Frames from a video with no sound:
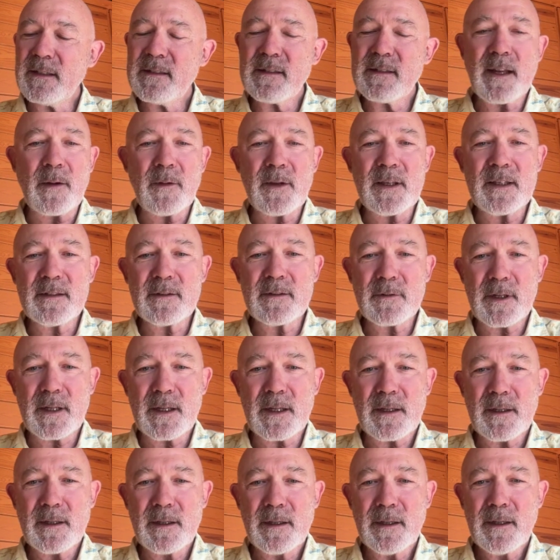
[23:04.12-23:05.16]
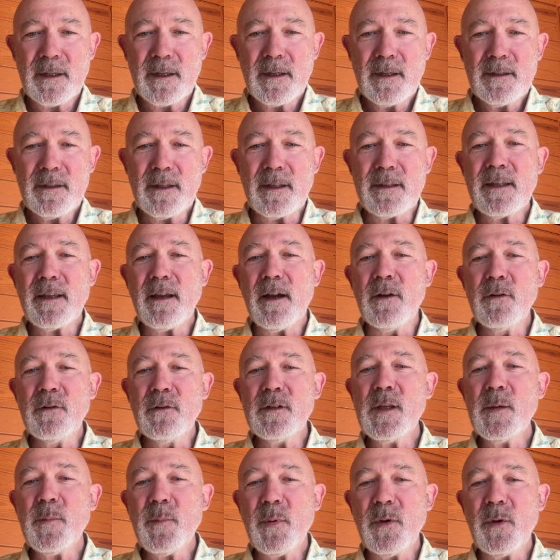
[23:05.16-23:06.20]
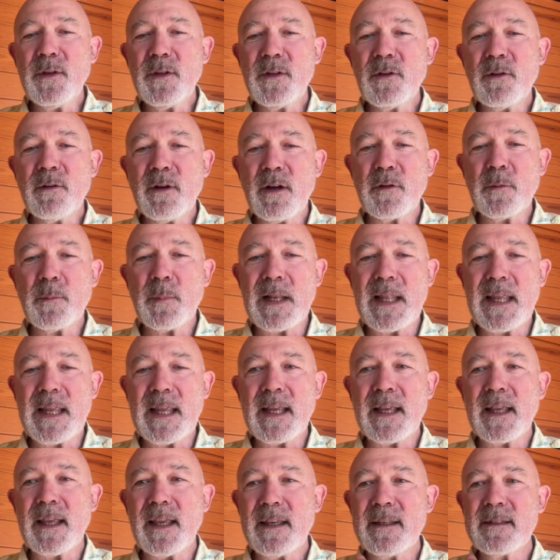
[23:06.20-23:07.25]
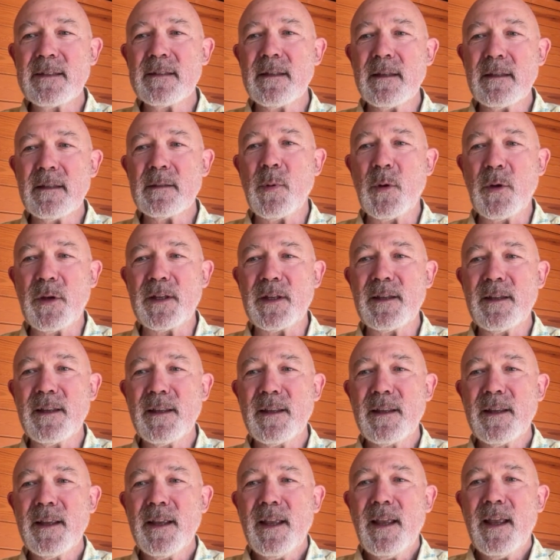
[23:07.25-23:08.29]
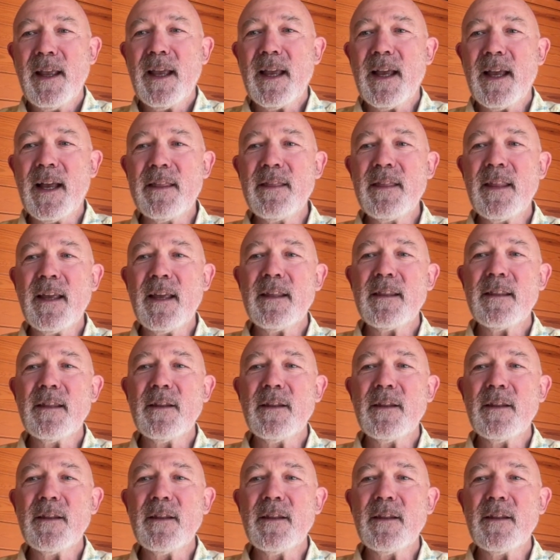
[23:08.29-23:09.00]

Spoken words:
is now history, that the only point you're ever playing is this point, and that